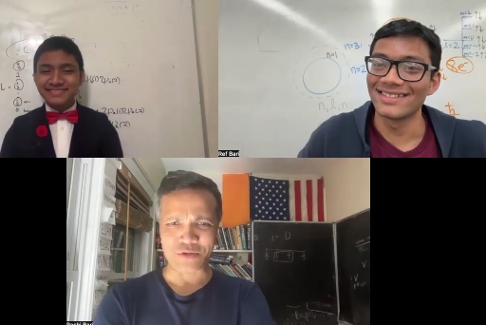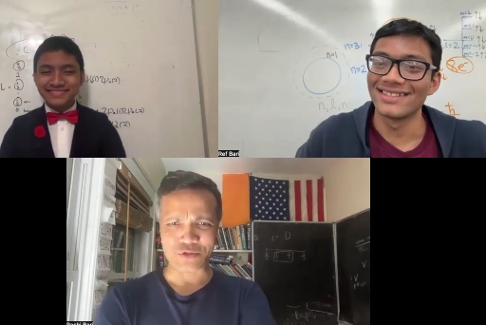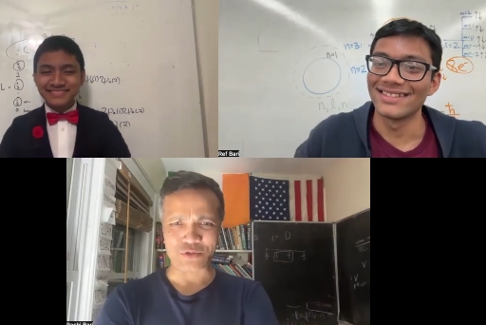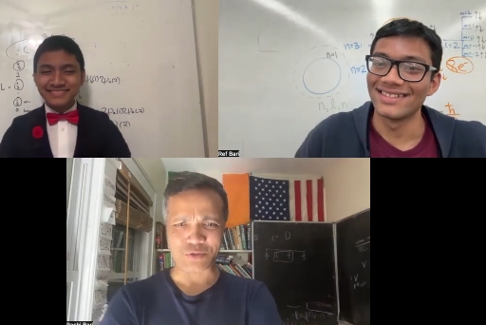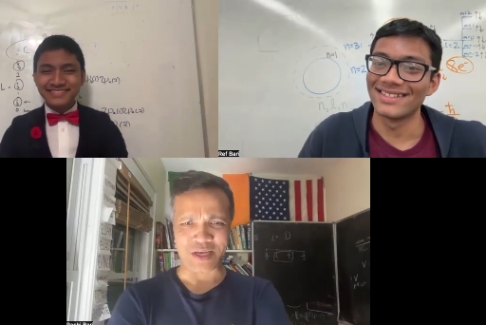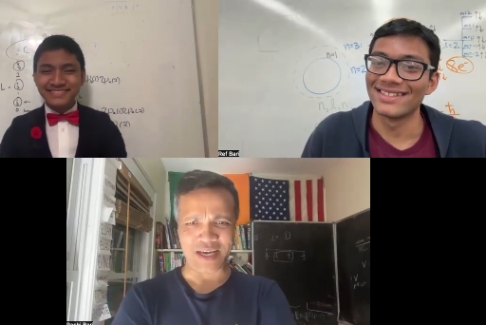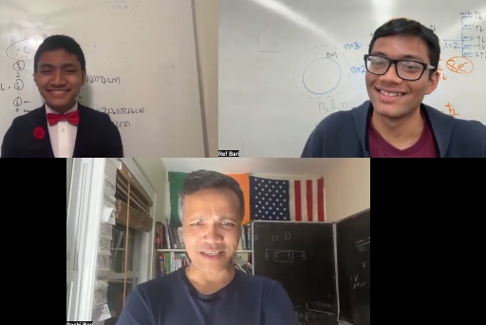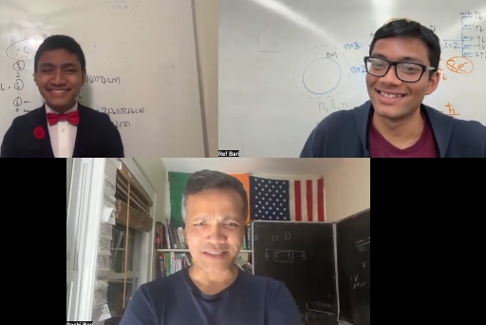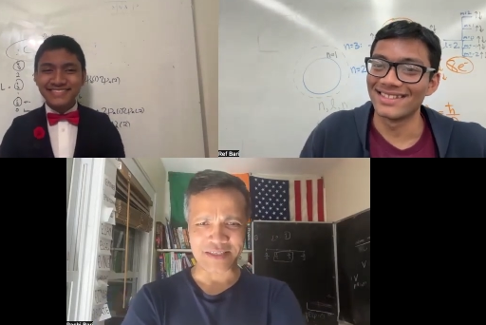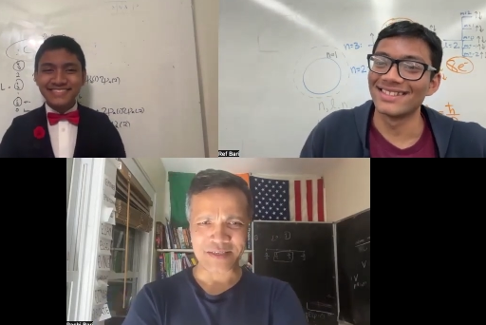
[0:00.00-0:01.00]
Speaker 1: to do
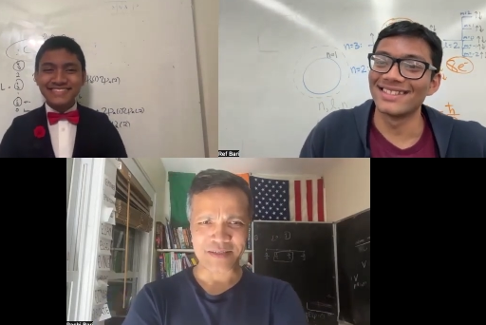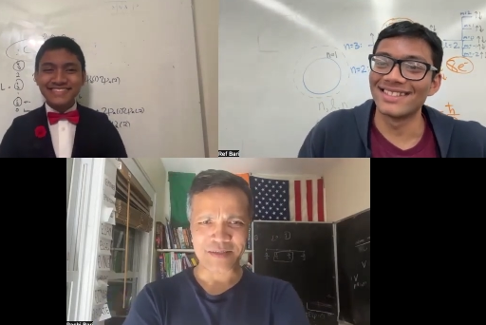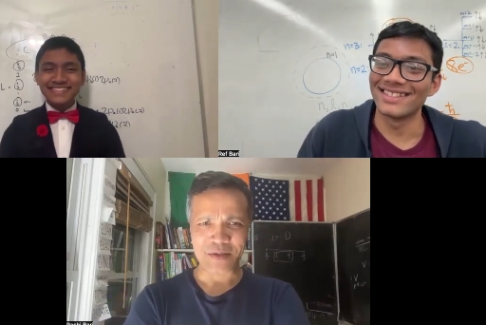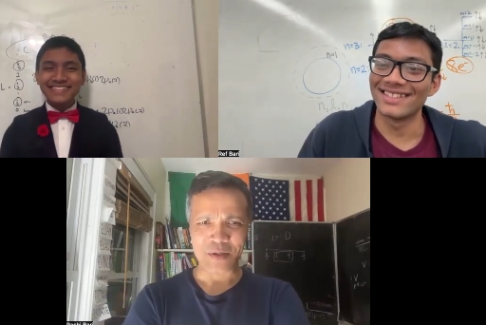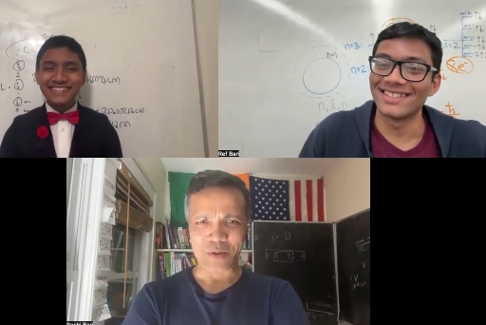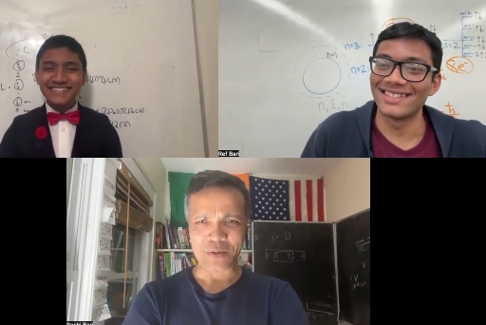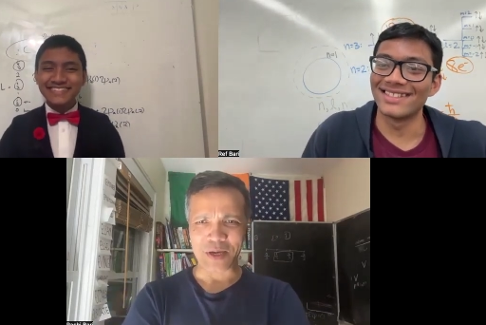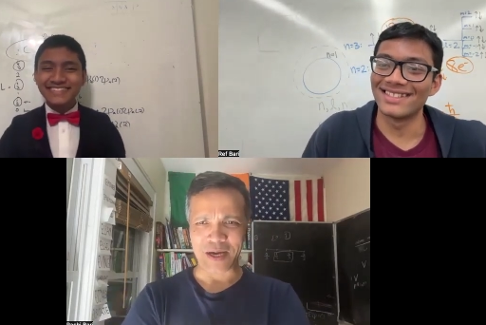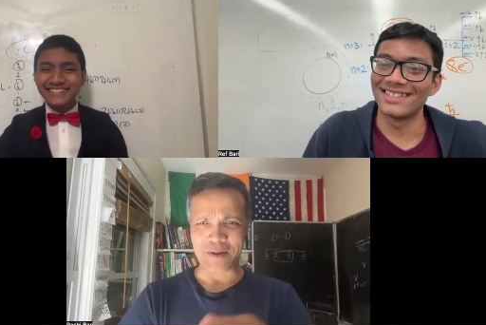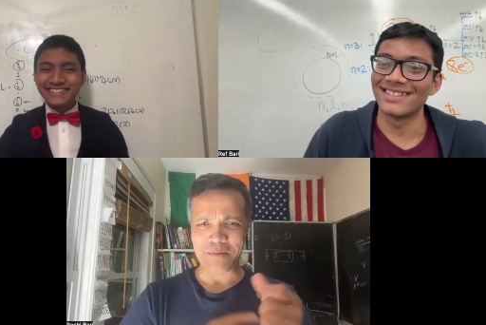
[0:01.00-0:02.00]
that.
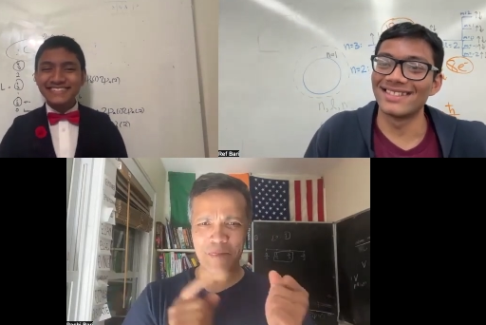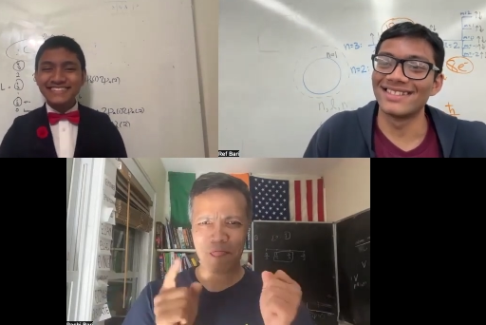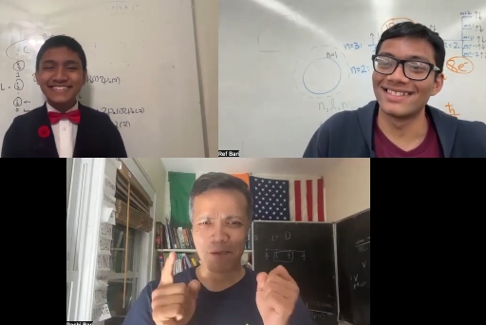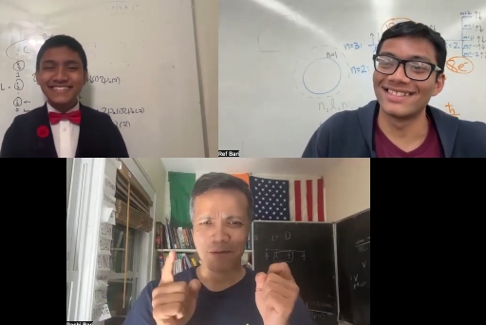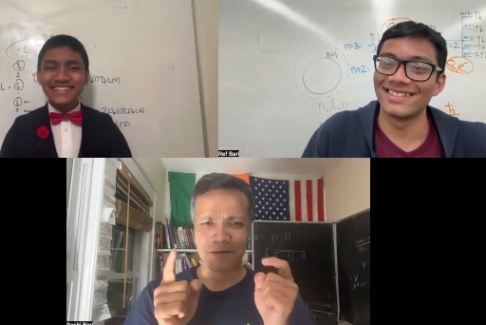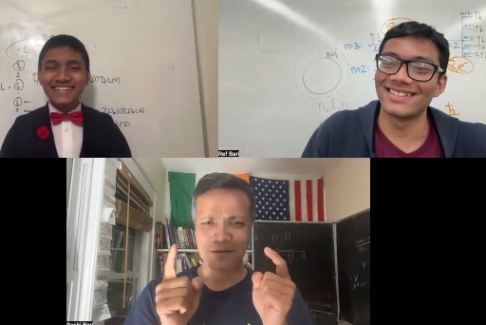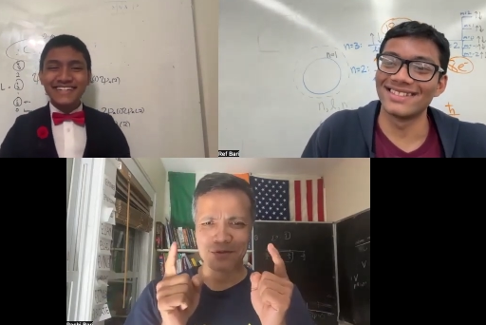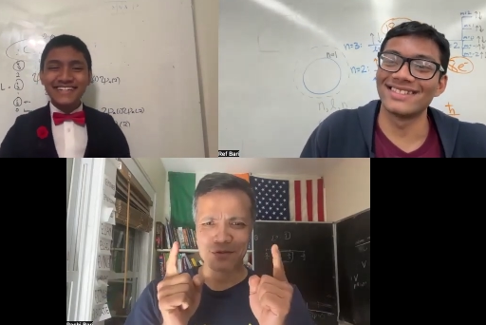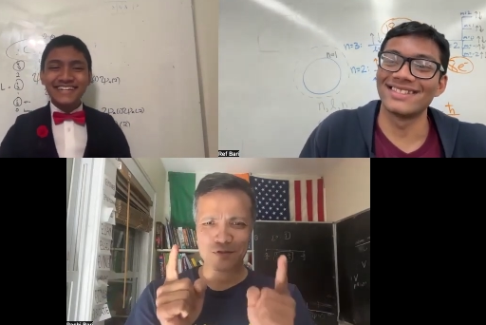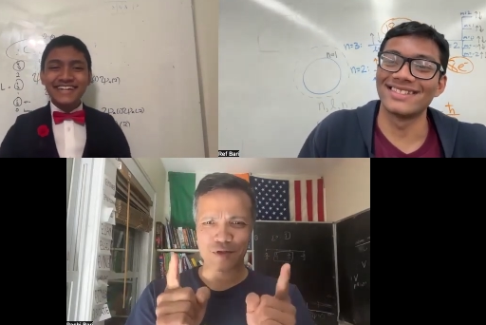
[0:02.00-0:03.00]
Okay.
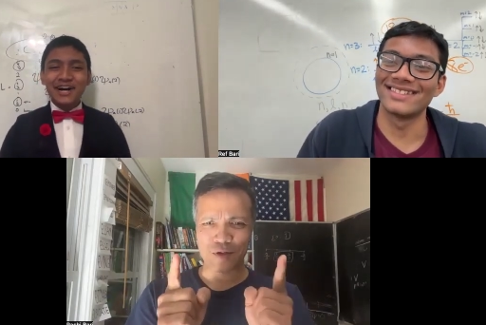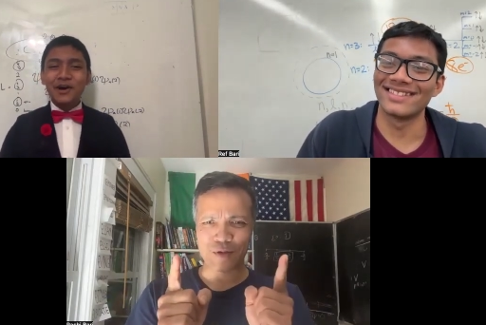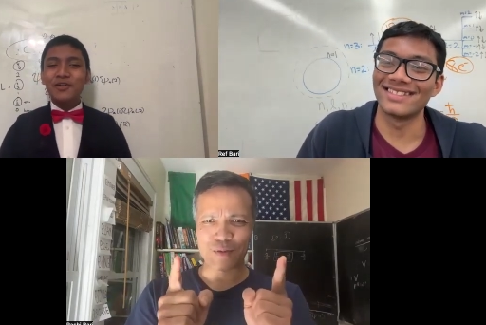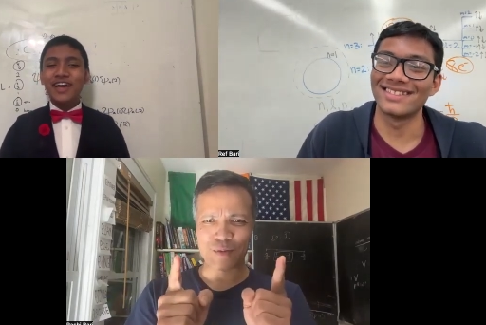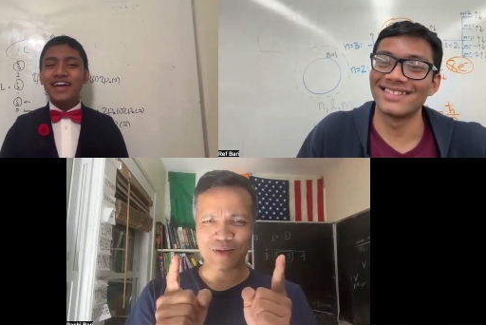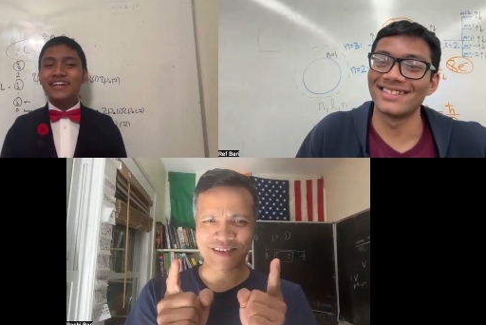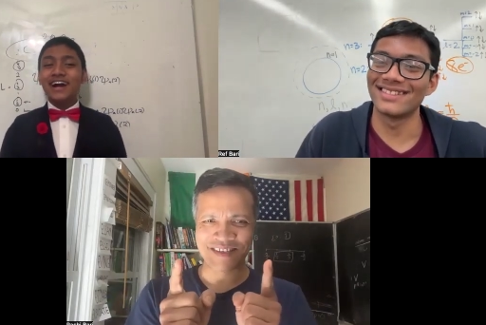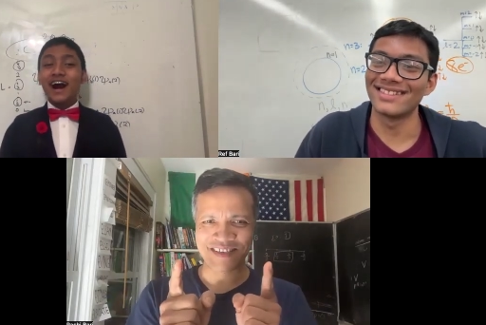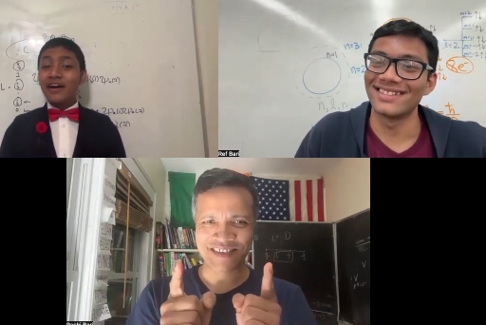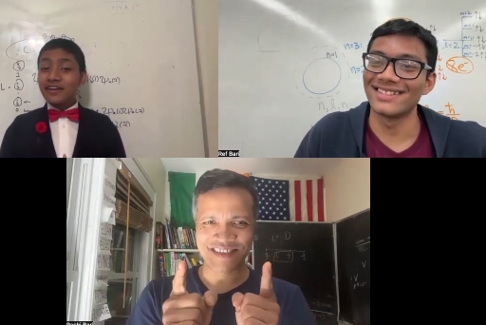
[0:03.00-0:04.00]
So,
Speaker 2: okay.
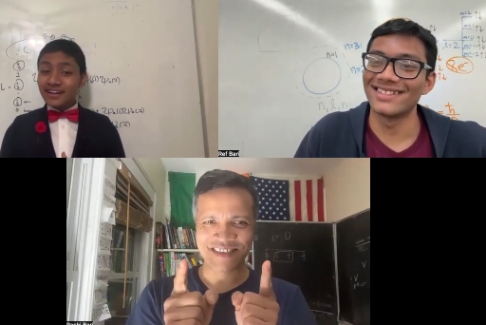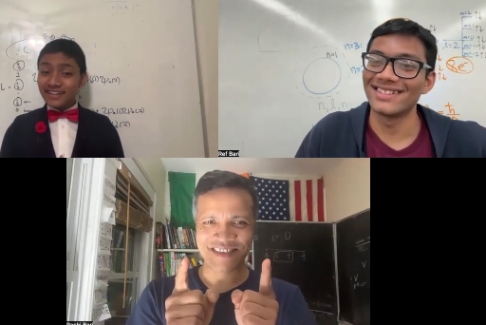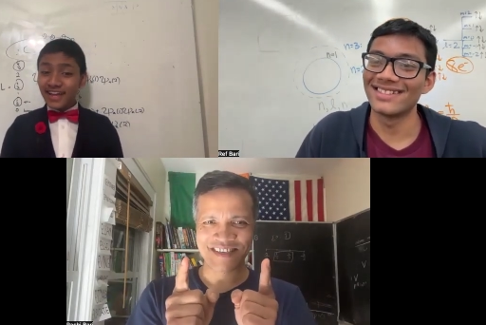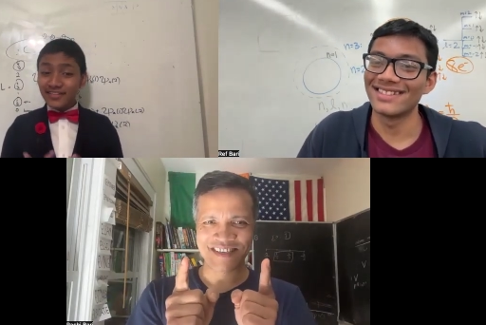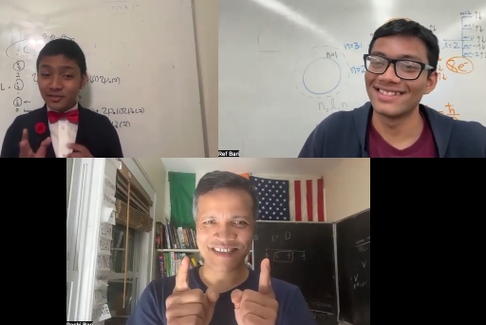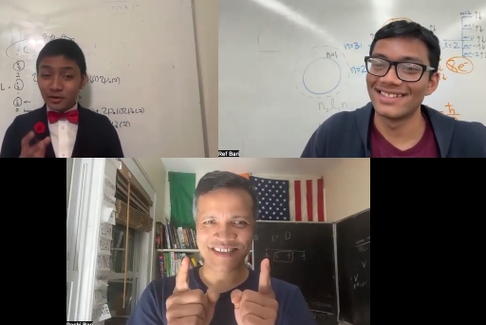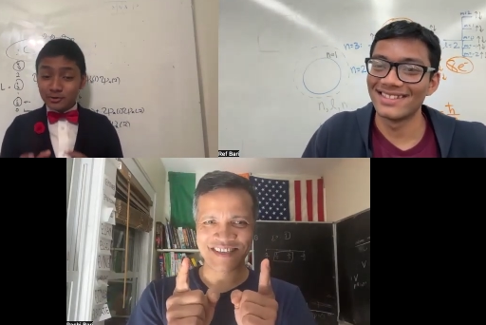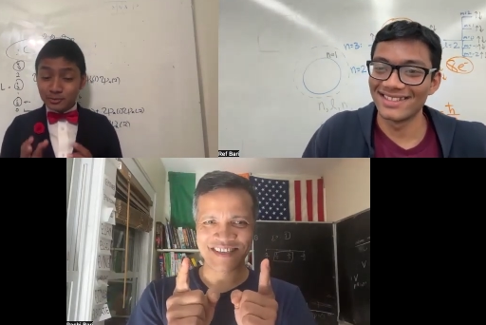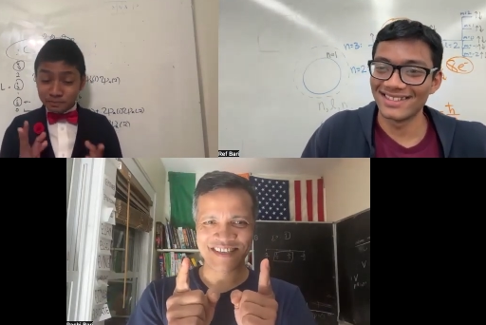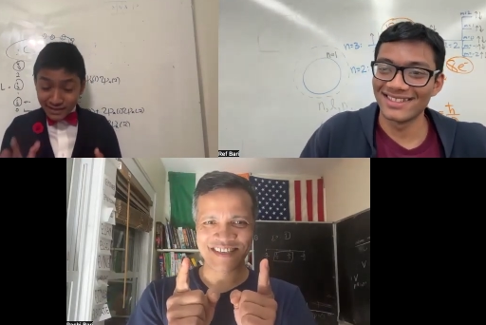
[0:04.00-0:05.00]
I'm going to take those
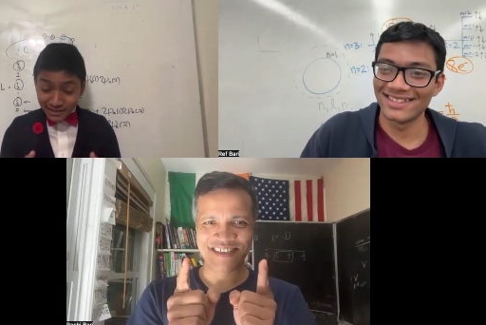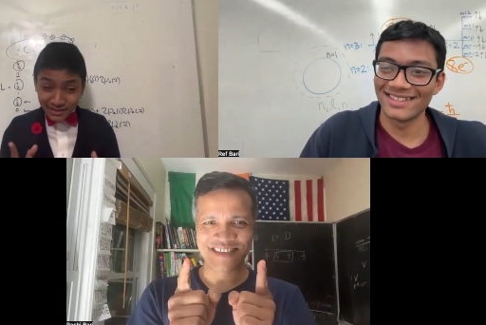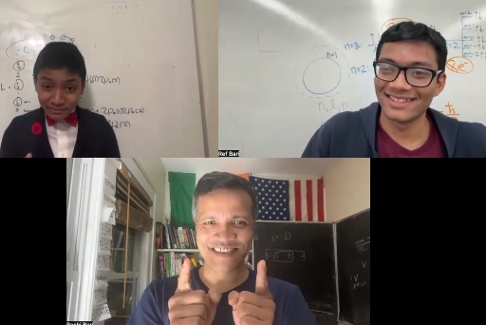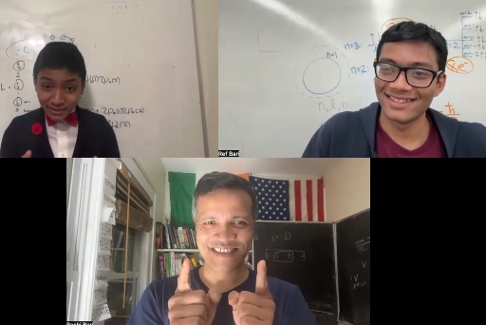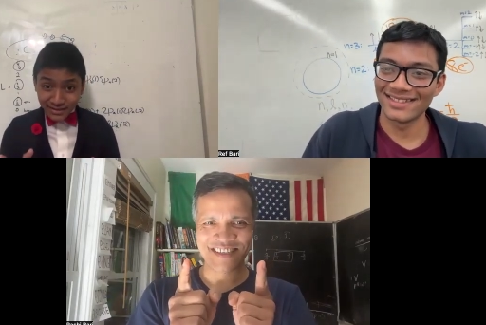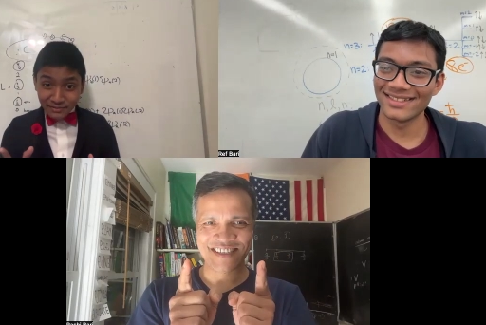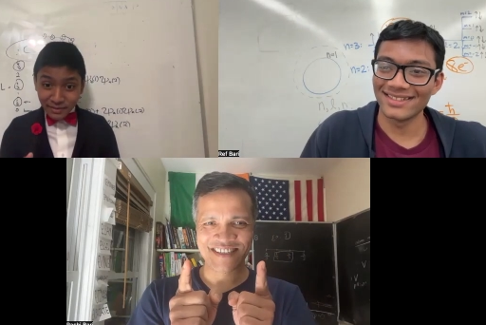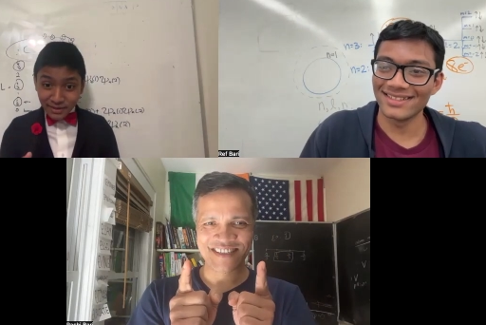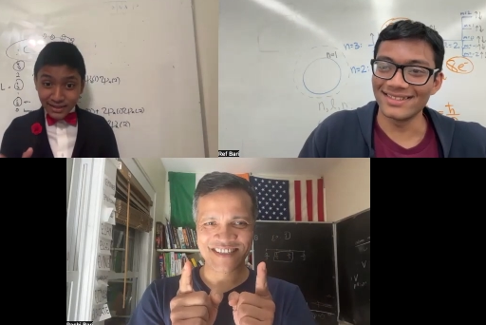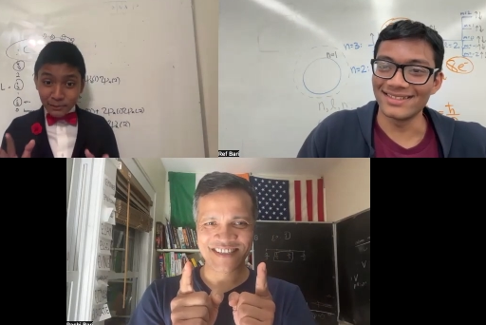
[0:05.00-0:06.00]
billion, billion,
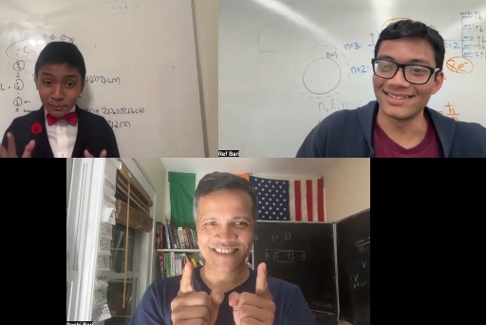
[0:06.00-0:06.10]
billion,